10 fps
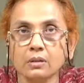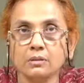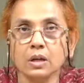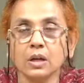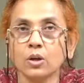
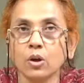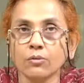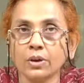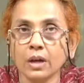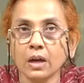the
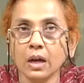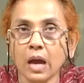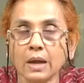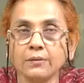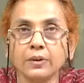novella,
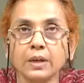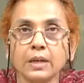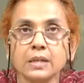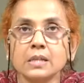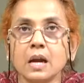and
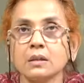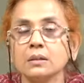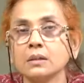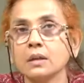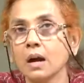various
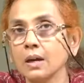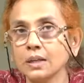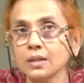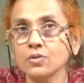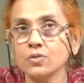other
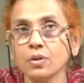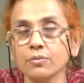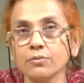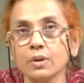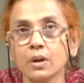kinds
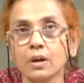of